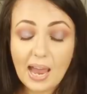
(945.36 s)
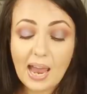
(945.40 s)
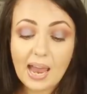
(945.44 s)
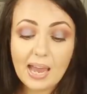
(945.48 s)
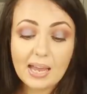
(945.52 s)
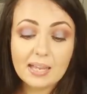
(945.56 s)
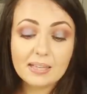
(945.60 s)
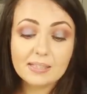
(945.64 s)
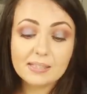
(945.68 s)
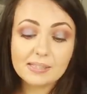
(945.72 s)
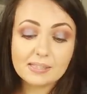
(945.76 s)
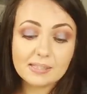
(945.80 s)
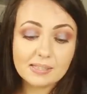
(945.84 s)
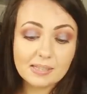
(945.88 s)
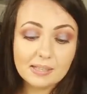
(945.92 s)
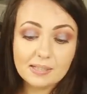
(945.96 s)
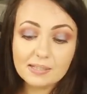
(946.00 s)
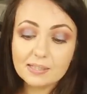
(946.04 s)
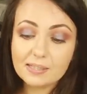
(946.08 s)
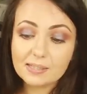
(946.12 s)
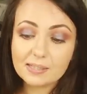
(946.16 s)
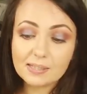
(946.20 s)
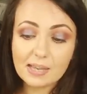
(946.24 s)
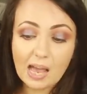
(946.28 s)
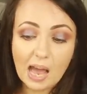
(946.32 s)
And
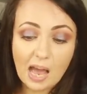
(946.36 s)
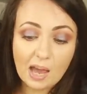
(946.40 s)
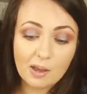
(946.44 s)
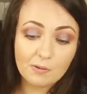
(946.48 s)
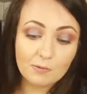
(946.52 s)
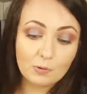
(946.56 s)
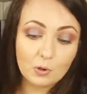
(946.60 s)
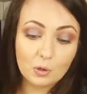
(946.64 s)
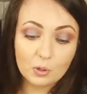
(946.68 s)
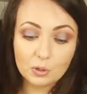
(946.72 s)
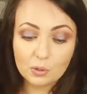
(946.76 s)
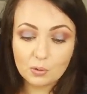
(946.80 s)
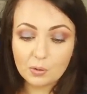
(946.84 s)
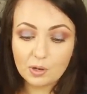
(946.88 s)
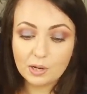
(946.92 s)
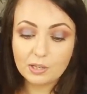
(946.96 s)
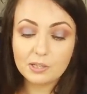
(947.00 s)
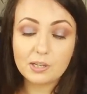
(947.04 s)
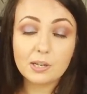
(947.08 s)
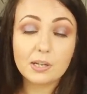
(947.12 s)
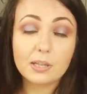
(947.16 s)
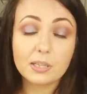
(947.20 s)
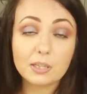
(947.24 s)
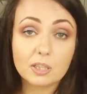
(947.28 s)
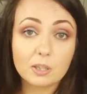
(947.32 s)
since I've got
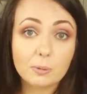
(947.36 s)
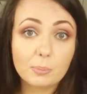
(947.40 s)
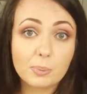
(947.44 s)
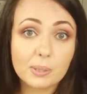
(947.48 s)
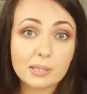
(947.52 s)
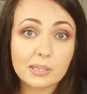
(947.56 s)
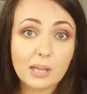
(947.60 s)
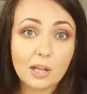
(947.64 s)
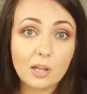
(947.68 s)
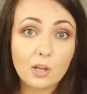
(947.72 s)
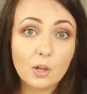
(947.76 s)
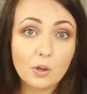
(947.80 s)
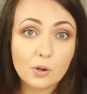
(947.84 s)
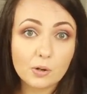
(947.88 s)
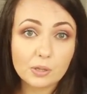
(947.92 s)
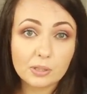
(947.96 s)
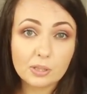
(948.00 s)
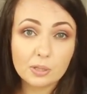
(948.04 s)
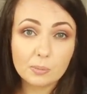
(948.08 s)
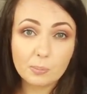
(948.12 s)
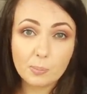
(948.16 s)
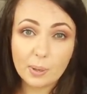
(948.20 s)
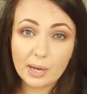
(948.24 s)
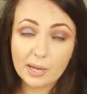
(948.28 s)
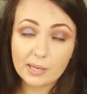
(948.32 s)
already a little bit
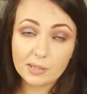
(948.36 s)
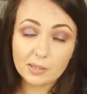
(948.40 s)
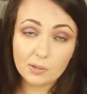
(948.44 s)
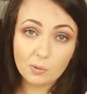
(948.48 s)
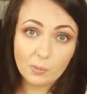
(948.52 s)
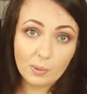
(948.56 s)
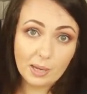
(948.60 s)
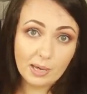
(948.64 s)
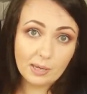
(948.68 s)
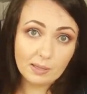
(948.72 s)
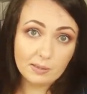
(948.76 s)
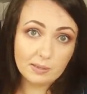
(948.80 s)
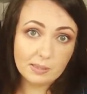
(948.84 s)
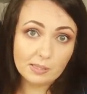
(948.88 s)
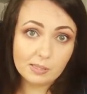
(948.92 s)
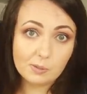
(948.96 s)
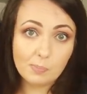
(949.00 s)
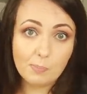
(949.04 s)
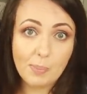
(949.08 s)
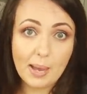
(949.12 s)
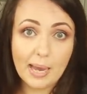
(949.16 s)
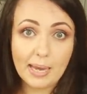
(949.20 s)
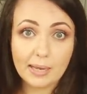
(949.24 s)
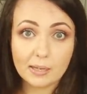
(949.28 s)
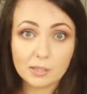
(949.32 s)
alerted by the way these
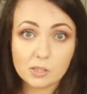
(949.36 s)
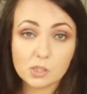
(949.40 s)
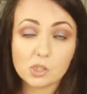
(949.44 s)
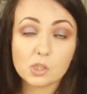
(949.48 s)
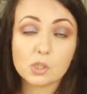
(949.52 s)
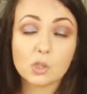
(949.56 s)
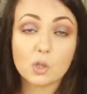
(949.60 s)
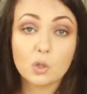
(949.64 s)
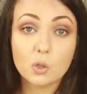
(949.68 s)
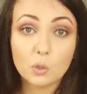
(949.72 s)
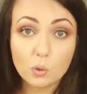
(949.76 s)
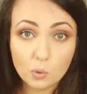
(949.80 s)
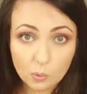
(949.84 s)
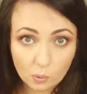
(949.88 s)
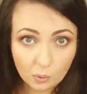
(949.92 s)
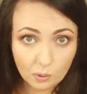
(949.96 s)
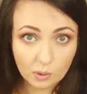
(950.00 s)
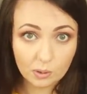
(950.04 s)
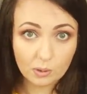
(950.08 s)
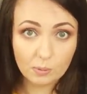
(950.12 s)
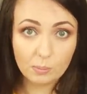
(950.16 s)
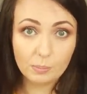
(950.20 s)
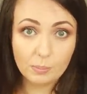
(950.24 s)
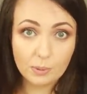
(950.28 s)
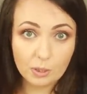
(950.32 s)
bangs
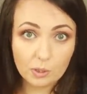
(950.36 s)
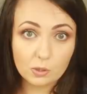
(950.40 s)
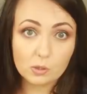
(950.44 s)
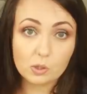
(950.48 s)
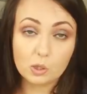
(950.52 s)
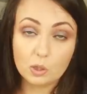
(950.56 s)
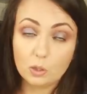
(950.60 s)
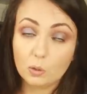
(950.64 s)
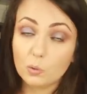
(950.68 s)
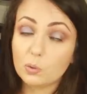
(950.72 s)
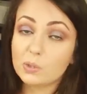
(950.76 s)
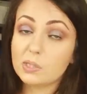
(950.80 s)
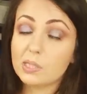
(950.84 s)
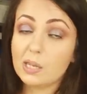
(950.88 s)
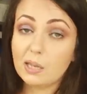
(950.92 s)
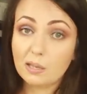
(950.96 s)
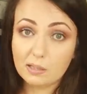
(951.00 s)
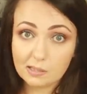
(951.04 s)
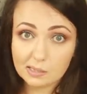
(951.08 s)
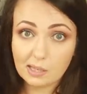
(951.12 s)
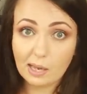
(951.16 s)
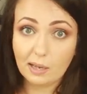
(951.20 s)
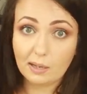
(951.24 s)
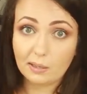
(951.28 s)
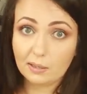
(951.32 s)
look, because it looks
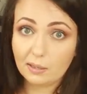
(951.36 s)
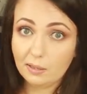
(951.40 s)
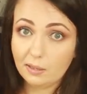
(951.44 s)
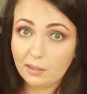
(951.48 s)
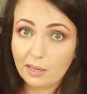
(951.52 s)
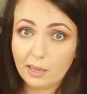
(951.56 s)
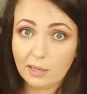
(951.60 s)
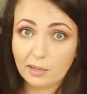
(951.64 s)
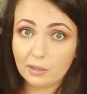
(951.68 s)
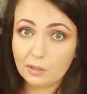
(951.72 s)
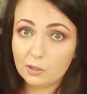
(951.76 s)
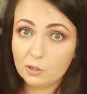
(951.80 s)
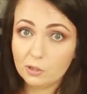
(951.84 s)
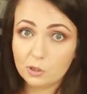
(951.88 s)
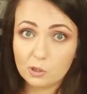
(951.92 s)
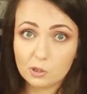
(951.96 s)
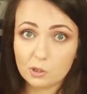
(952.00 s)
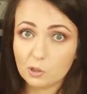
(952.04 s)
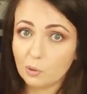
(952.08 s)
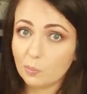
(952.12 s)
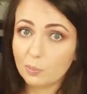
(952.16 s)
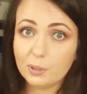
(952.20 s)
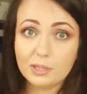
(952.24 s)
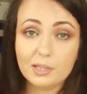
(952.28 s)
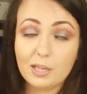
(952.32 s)
exactly like in the
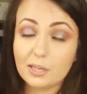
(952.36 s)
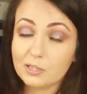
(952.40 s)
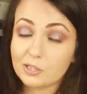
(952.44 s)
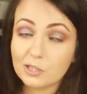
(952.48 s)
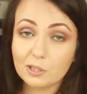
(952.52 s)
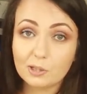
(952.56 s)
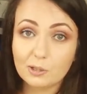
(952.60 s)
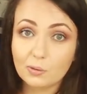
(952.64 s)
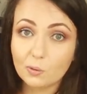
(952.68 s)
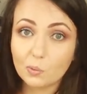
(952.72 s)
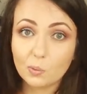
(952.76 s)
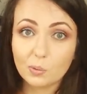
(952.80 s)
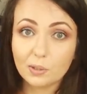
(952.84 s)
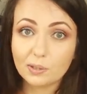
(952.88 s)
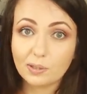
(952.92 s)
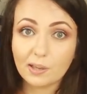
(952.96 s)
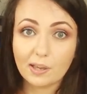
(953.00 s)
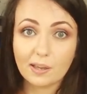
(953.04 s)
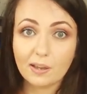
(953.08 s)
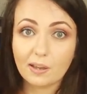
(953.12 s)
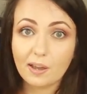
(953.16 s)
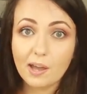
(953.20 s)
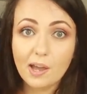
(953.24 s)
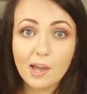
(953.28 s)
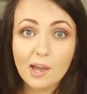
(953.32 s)
shop, it doesn't look
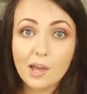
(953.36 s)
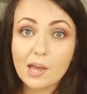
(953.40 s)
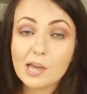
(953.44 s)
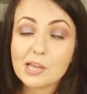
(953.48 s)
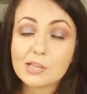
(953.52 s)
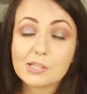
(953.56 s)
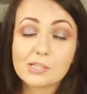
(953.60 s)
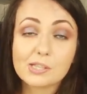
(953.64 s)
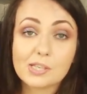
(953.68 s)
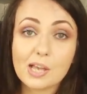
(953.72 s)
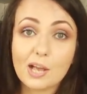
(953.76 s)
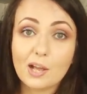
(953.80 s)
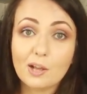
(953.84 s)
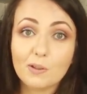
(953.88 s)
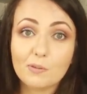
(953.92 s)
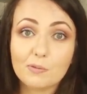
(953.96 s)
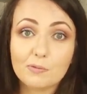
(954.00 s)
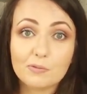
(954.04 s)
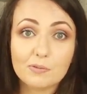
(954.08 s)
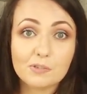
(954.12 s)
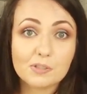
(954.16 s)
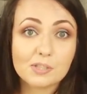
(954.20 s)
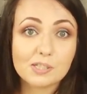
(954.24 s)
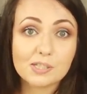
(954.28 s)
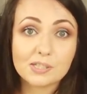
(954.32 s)
like
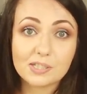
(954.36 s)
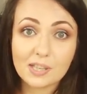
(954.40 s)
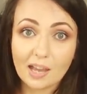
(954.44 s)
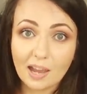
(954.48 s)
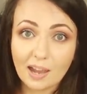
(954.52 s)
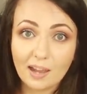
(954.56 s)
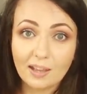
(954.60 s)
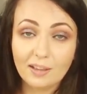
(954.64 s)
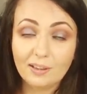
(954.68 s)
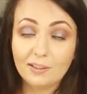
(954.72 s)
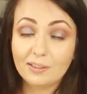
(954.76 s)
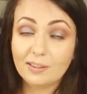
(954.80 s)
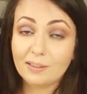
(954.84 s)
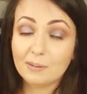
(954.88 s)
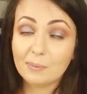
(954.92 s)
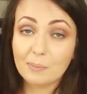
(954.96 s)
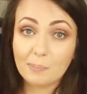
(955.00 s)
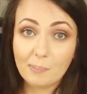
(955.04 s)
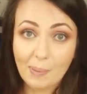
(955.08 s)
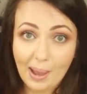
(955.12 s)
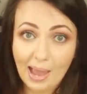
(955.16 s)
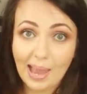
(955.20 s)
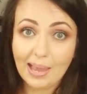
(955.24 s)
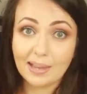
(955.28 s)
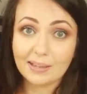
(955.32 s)
self-styled
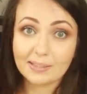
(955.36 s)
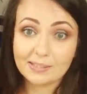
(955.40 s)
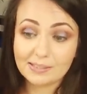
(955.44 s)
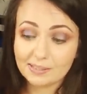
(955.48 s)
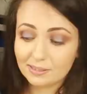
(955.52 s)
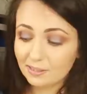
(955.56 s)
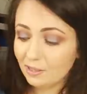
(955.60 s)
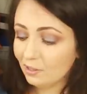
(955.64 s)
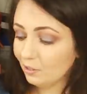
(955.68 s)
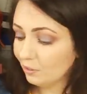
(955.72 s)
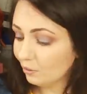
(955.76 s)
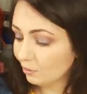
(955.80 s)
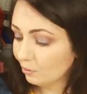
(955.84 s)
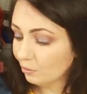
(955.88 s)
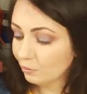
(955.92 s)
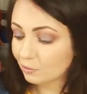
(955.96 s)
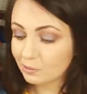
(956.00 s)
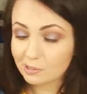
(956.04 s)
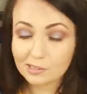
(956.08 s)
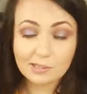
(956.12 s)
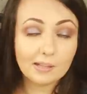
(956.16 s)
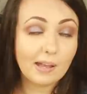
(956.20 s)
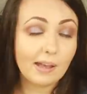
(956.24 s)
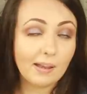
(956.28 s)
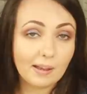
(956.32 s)
bangs. It
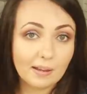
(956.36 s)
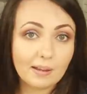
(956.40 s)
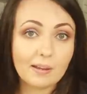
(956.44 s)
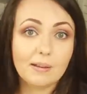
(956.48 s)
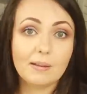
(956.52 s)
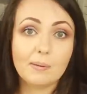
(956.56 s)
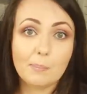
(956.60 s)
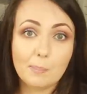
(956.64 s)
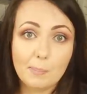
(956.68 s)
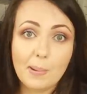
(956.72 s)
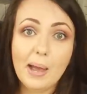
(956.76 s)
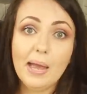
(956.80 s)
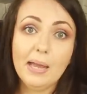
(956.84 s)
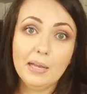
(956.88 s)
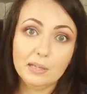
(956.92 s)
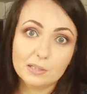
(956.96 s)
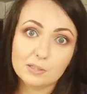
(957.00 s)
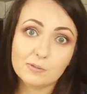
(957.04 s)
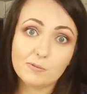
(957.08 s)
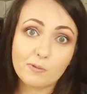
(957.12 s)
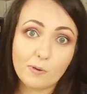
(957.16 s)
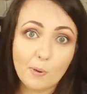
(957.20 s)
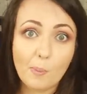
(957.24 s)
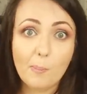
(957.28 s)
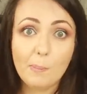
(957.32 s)
looks like
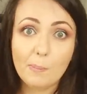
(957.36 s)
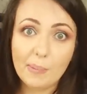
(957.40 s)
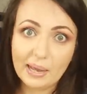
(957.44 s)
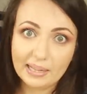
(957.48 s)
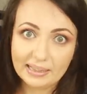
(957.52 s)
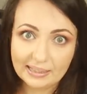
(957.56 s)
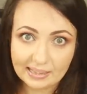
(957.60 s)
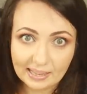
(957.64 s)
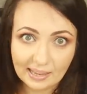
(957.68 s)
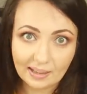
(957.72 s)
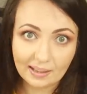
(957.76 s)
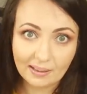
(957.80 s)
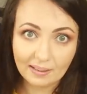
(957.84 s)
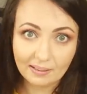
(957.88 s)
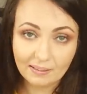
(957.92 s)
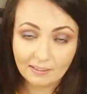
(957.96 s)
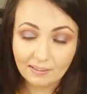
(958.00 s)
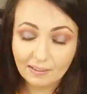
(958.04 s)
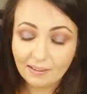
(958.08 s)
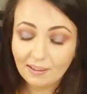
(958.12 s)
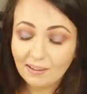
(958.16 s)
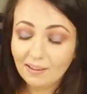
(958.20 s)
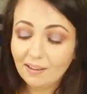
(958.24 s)
bangs from Mattel.